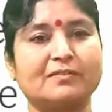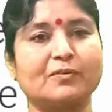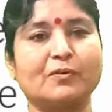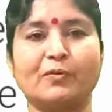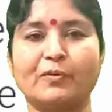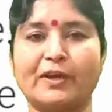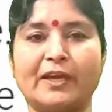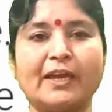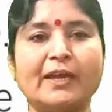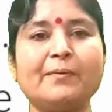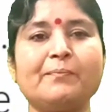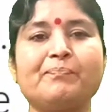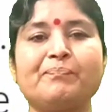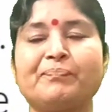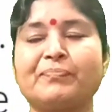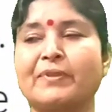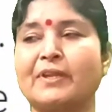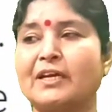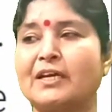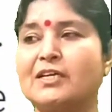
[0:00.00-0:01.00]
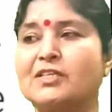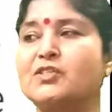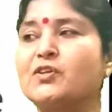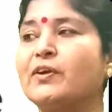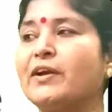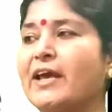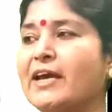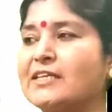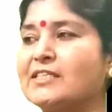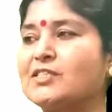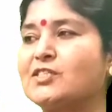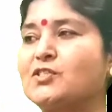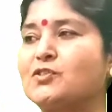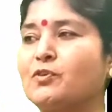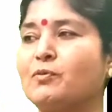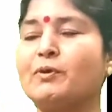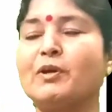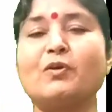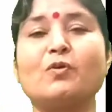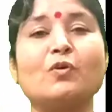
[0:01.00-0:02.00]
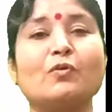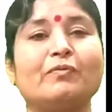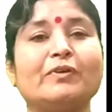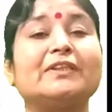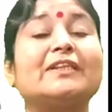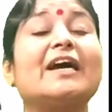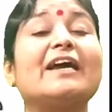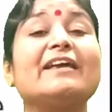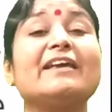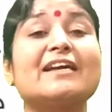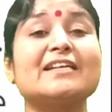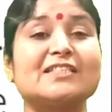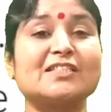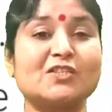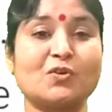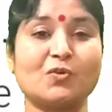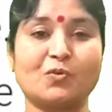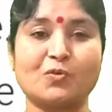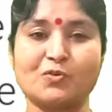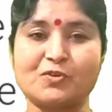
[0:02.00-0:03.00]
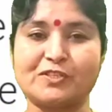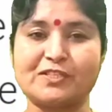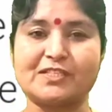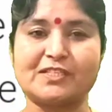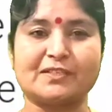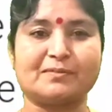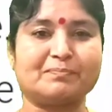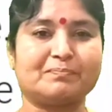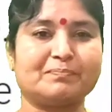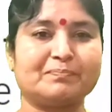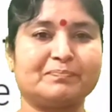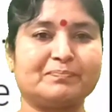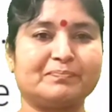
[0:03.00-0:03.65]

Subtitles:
Okay? So next we will go with the yes no question.